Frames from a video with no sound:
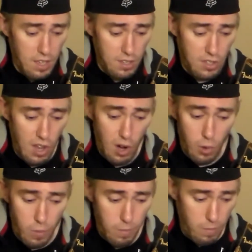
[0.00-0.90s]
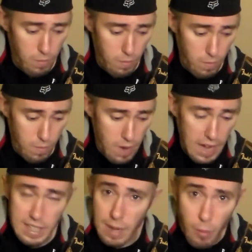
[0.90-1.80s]
so
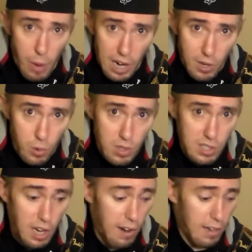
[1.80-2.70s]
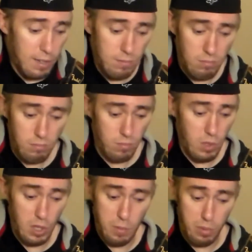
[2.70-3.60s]
anytime a minor chord is occurring,
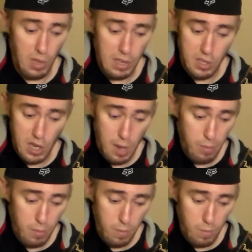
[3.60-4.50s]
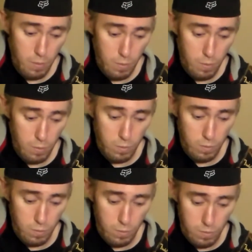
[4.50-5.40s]
you can play the shape,
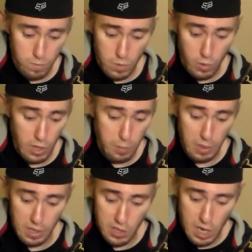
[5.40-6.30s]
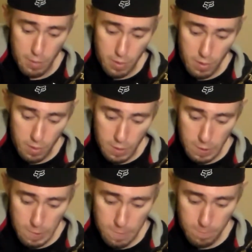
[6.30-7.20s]
or you can play the shape,
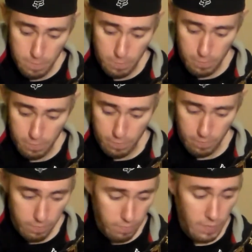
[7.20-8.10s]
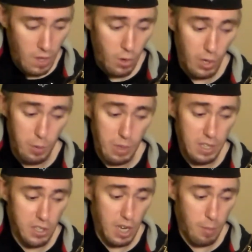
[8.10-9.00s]
or you can play the
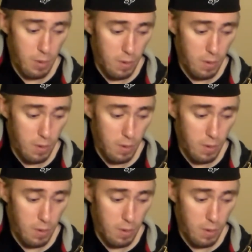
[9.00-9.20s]
shape.